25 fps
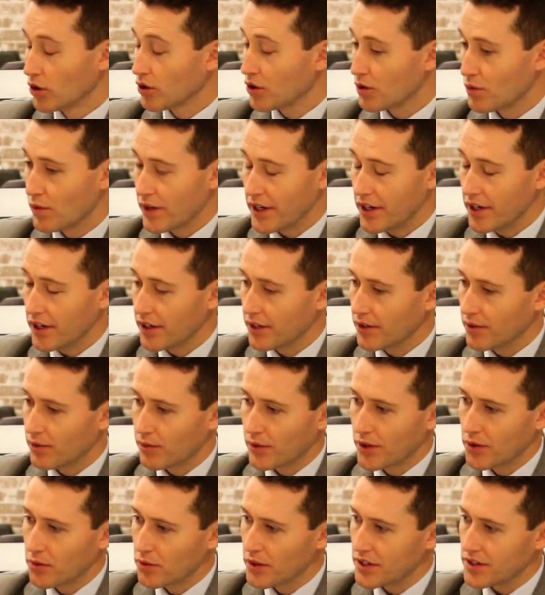Look, the
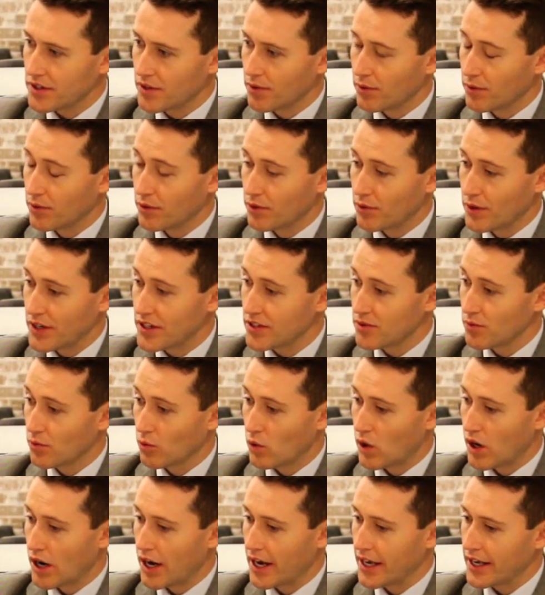reason
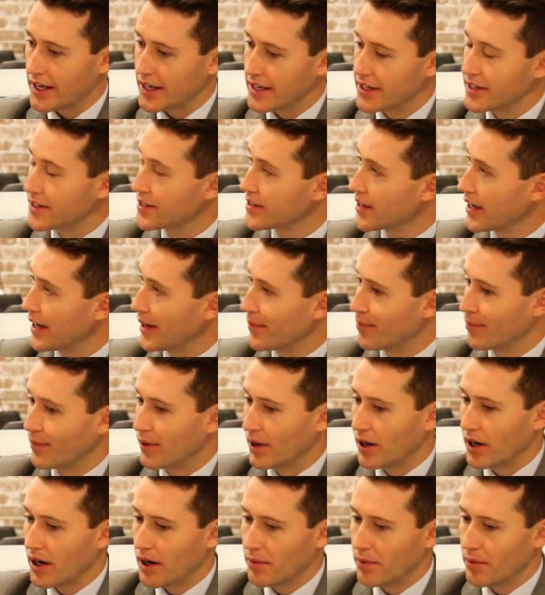why is I